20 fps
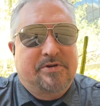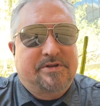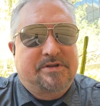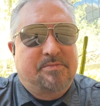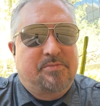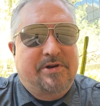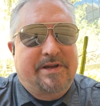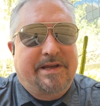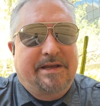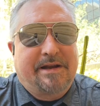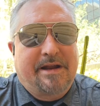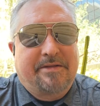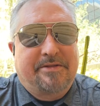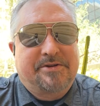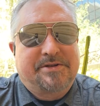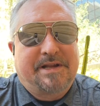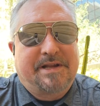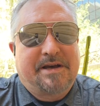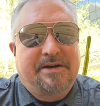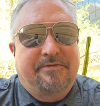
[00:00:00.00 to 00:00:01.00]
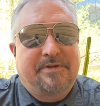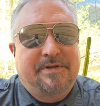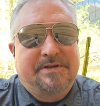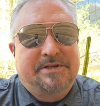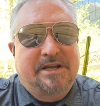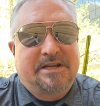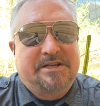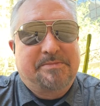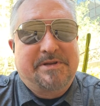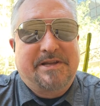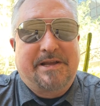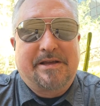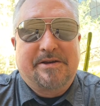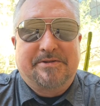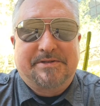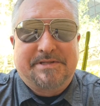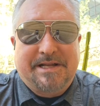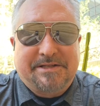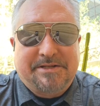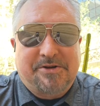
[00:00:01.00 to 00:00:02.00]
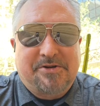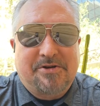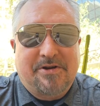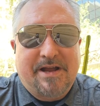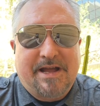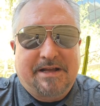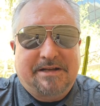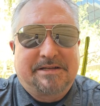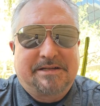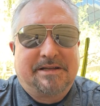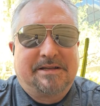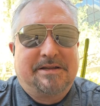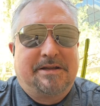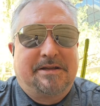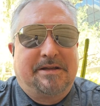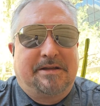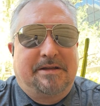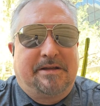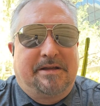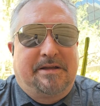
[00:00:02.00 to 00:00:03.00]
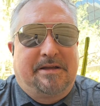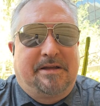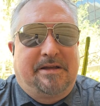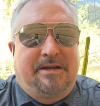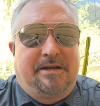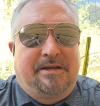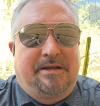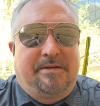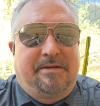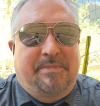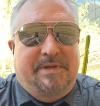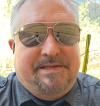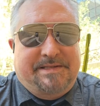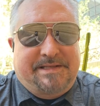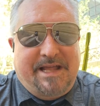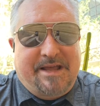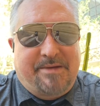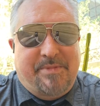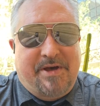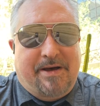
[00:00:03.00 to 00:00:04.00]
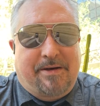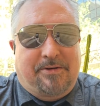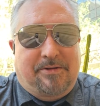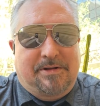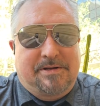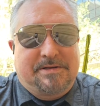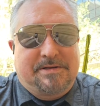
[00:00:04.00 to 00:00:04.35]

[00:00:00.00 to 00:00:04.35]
to bring in other stuff. And Judge B goes, that's correct, Ms. Daybell.